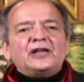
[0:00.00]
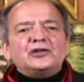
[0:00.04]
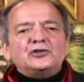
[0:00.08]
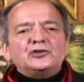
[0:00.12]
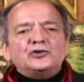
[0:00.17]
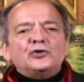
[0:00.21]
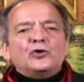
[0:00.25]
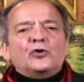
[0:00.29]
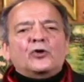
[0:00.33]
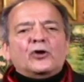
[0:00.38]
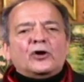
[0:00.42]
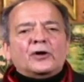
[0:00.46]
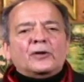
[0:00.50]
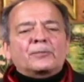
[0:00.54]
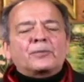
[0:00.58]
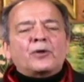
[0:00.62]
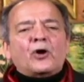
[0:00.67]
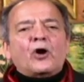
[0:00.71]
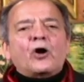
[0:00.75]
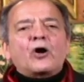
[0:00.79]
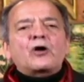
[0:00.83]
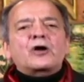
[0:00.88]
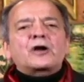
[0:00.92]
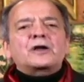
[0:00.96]
and
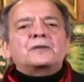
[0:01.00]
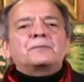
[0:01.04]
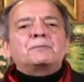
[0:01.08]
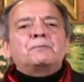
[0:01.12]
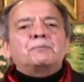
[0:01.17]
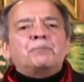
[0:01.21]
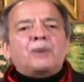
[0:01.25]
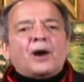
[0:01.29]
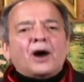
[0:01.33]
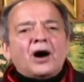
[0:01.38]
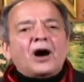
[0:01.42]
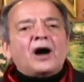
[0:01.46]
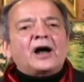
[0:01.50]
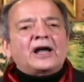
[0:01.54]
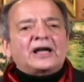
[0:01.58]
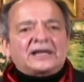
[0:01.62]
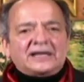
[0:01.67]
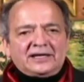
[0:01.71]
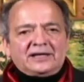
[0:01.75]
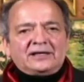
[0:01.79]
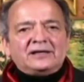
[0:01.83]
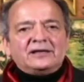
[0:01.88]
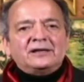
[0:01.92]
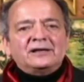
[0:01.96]
Europe aren't
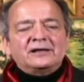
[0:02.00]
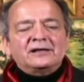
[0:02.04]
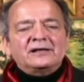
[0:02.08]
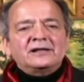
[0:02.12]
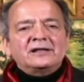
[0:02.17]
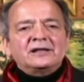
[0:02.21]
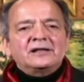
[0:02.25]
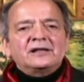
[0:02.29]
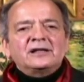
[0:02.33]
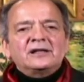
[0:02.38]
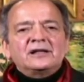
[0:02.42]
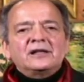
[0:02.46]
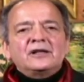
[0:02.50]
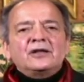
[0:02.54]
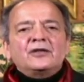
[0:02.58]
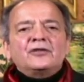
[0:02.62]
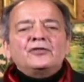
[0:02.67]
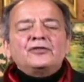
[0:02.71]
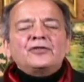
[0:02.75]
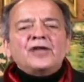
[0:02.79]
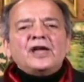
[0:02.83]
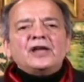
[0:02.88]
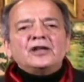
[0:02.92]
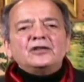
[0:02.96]
buying,
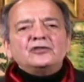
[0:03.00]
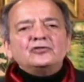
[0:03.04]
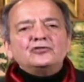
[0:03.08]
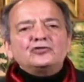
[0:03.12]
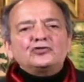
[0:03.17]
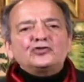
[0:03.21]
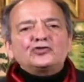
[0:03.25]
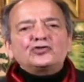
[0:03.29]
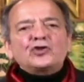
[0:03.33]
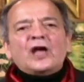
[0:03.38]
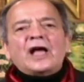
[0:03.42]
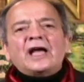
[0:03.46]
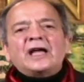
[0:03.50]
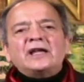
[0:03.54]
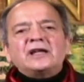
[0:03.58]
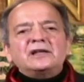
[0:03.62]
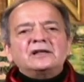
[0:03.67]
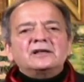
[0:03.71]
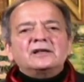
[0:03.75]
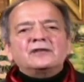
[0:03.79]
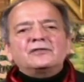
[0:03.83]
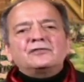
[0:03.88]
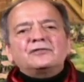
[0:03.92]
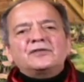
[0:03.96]
then
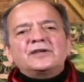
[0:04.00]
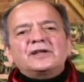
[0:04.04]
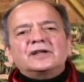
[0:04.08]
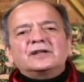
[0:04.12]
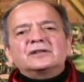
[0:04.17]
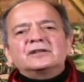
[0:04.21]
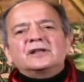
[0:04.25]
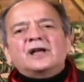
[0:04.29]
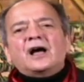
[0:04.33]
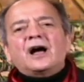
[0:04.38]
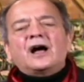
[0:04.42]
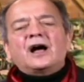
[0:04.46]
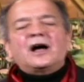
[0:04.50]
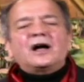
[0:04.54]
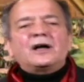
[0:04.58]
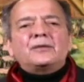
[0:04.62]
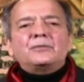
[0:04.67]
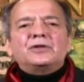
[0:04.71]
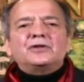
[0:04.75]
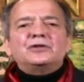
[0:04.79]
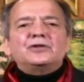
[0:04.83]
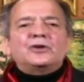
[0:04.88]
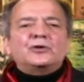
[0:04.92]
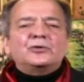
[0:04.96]
China,
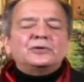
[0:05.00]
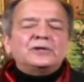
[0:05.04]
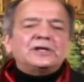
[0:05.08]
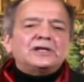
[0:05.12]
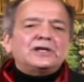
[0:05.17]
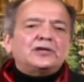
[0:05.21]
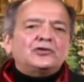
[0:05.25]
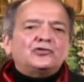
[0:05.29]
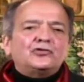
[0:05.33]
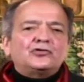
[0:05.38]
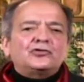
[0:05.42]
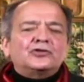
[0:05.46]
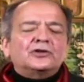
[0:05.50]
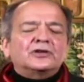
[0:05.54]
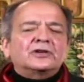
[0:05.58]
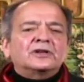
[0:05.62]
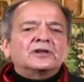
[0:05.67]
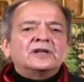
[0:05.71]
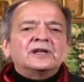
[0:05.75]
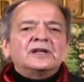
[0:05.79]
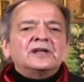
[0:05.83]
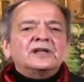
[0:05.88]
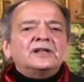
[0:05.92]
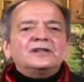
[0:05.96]
Vietnam,
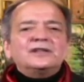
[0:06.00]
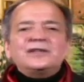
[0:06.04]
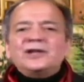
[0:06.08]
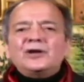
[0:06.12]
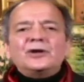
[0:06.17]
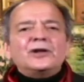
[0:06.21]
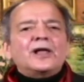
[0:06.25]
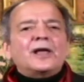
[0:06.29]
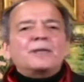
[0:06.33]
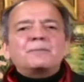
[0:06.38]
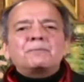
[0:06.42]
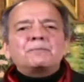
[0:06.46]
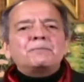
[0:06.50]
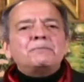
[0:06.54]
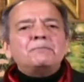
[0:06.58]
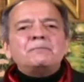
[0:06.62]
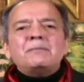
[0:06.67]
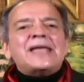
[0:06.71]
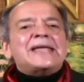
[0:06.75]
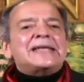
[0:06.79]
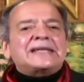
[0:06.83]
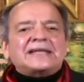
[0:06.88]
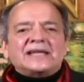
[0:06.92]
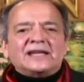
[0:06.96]
Indonesia, they're not
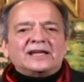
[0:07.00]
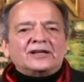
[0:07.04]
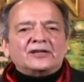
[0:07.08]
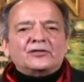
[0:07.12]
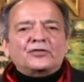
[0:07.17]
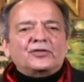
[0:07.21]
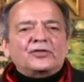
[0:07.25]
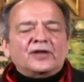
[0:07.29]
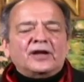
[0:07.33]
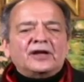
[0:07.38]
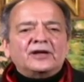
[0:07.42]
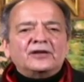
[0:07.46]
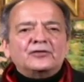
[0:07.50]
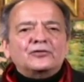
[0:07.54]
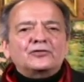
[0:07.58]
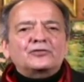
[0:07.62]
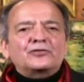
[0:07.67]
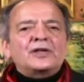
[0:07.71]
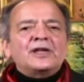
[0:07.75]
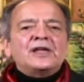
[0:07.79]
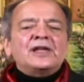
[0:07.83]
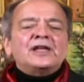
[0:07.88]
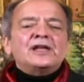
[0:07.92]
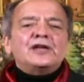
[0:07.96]
making
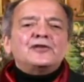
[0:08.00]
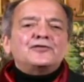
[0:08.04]
things.